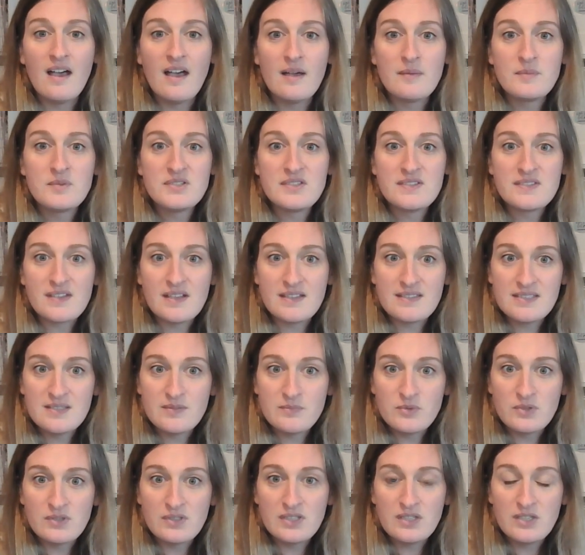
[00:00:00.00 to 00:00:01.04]
She's got
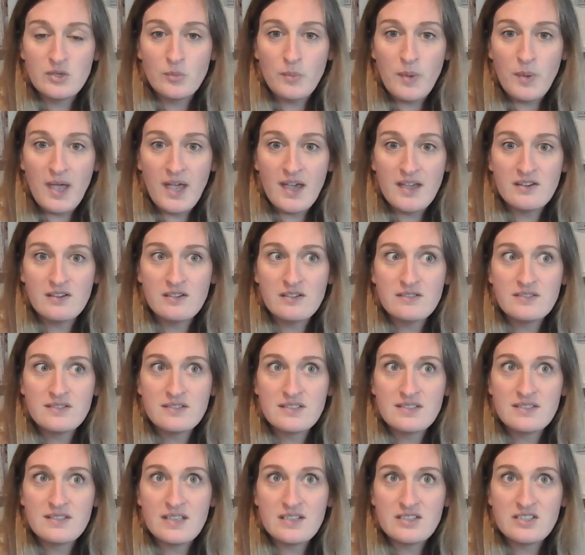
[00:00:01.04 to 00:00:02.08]
some really cute
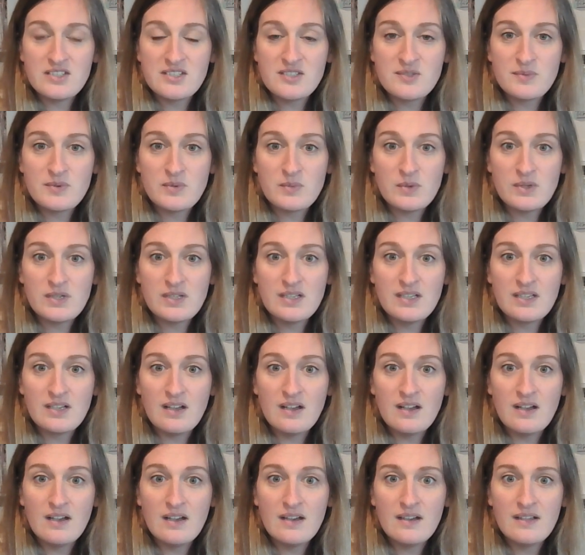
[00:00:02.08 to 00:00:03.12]
patterns that she's been working
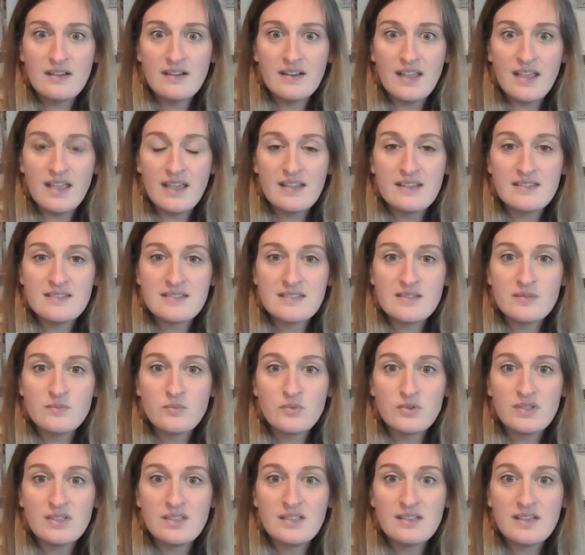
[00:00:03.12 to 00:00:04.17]
on, and some
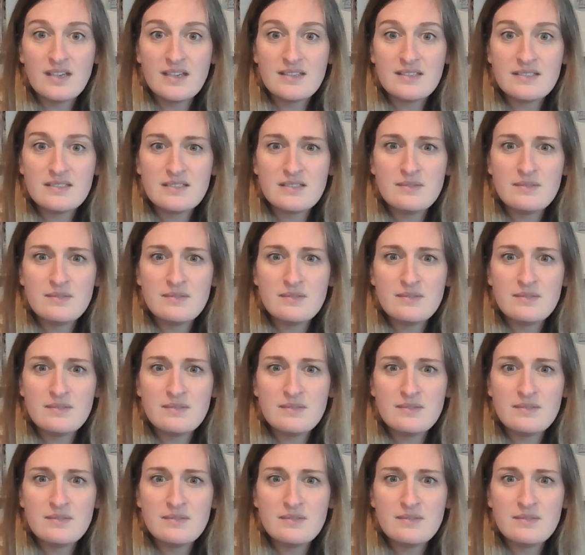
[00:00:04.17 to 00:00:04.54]
really nice.